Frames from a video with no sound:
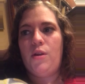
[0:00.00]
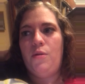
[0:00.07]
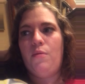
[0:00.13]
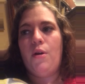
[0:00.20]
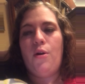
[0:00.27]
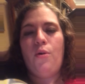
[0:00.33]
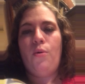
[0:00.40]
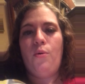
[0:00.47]

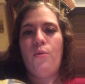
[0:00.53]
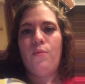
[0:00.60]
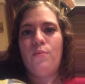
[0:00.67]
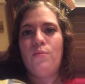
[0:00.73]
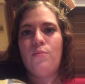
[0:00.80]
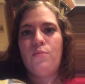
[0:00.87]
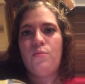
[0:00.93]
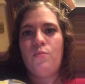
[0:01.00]
know
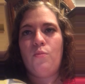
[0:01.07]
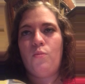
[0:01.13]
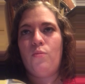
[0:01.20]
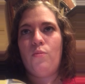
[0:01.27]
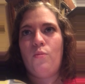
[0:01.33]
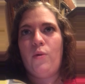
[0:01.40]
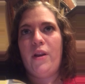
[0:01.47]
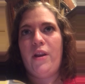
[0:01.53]

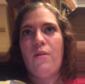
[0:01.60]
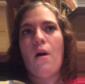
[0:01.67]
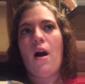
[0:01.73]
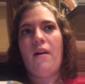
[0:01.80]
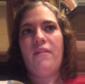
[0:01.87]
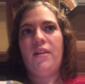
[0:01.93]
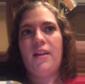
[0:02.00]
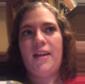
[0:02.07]
when you
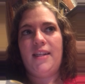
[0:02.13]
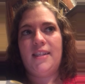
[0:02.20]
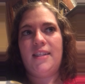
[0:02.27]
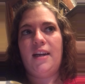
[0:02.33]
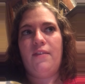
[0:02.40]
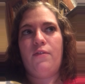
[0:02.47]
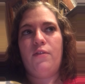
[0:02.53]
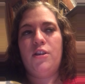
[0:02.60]
ovulate and
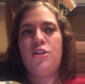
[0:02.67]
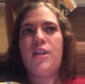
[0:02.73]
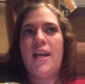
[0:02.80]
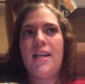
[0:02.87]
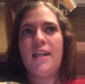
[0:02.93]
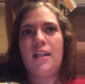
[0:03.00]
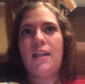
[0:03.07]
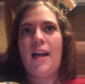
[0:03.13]
stuff, which
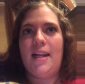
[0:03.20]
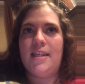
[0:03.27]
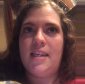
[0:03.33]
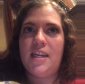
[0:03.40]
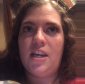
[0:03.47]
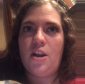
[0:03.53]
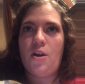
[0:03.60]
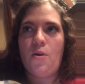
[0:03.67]
technically I
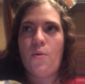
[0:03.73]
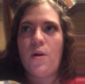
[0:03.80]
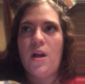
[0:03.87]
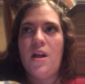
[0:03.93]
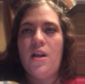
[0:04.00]
didn't know